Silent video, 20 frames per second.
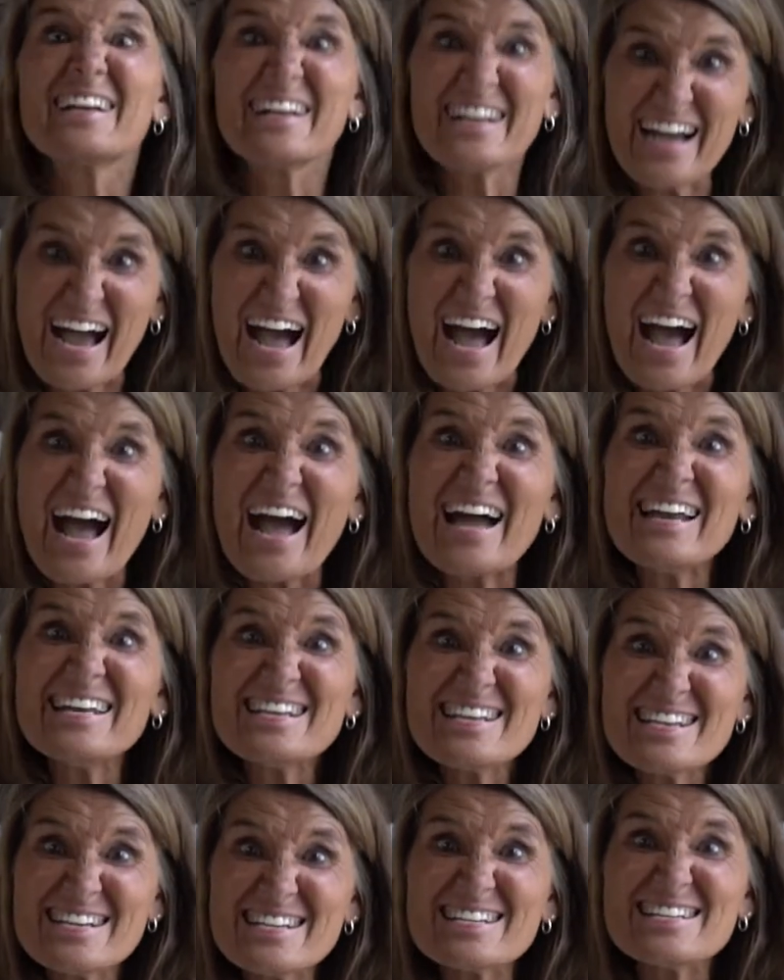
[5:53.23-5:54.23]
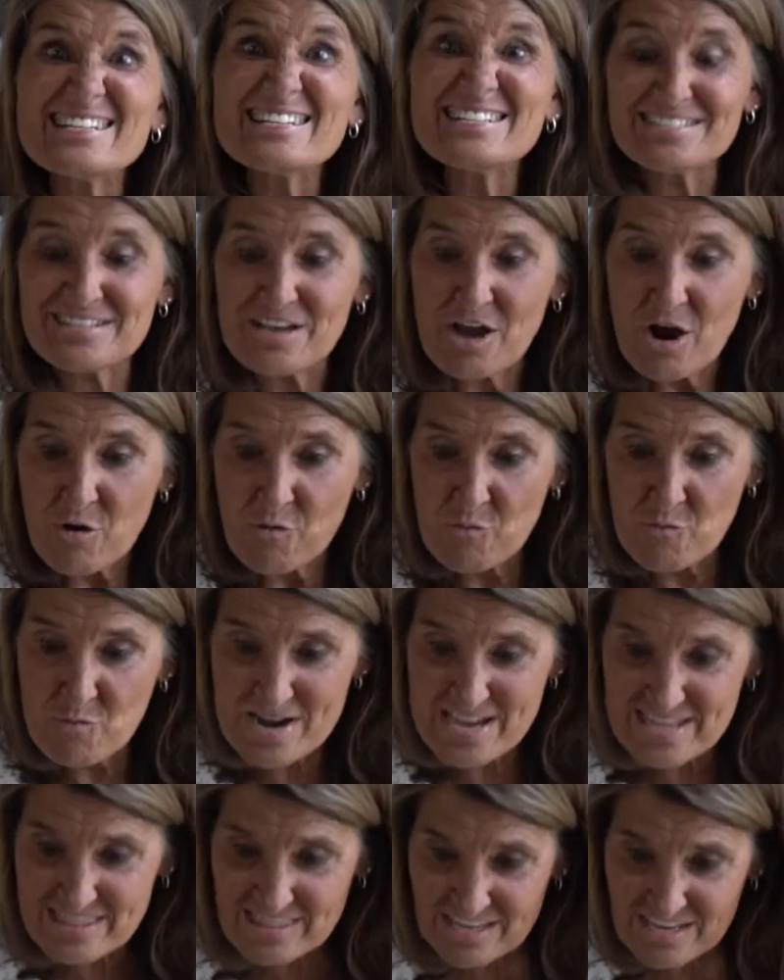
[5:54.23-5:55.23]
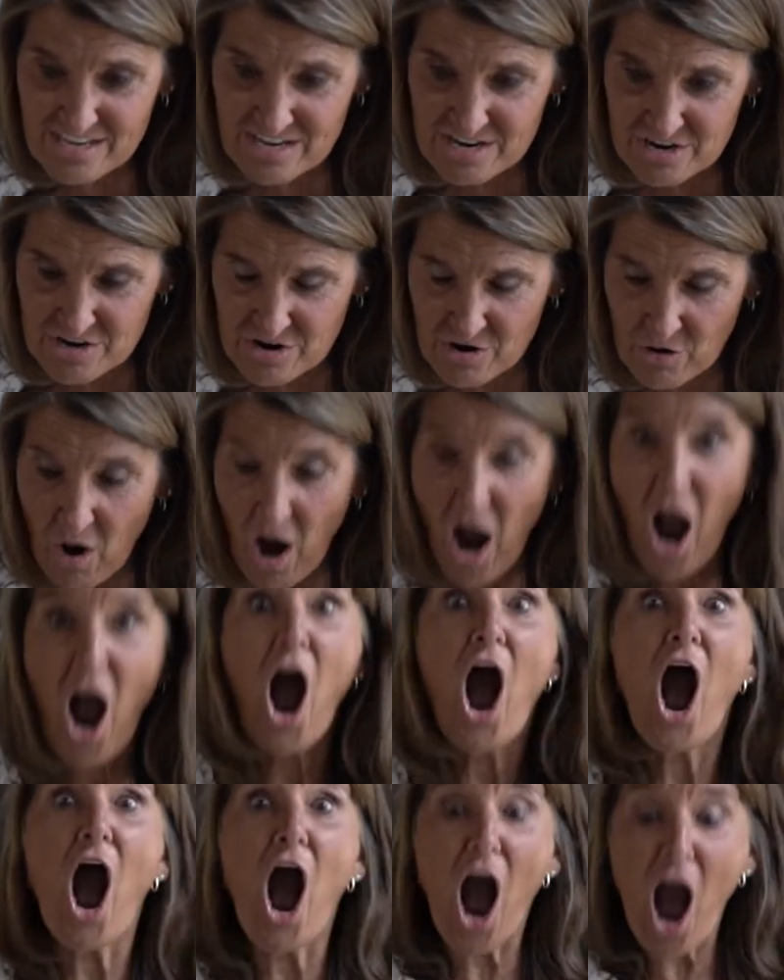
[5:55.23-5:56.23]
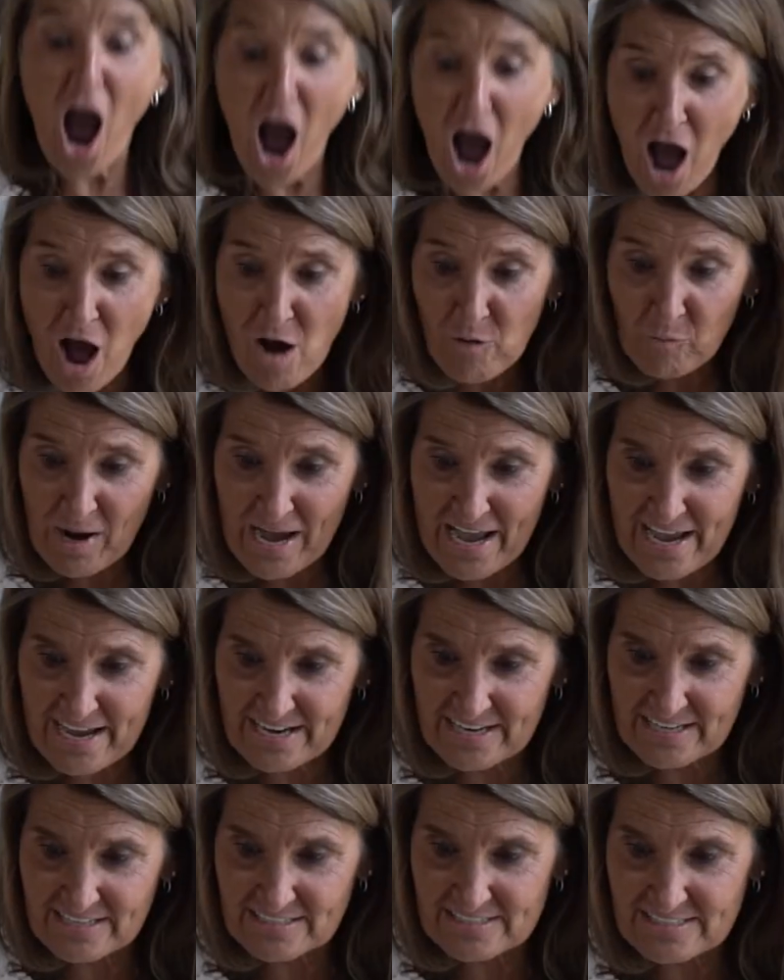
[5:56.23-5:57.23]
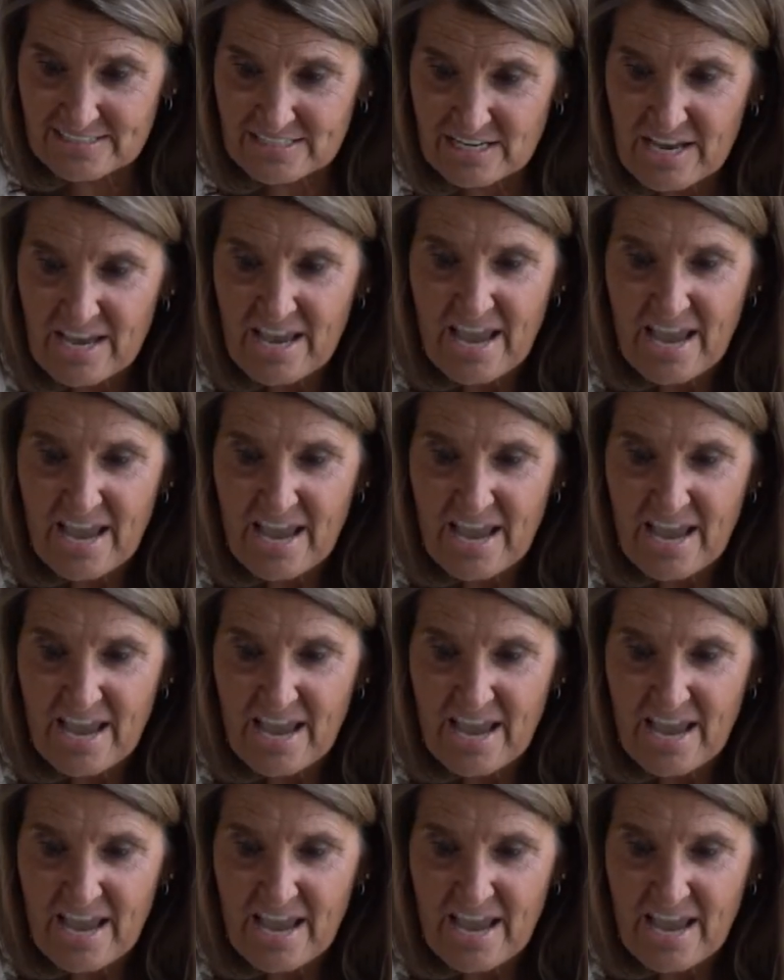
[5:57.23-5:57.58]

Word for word: God is with you always.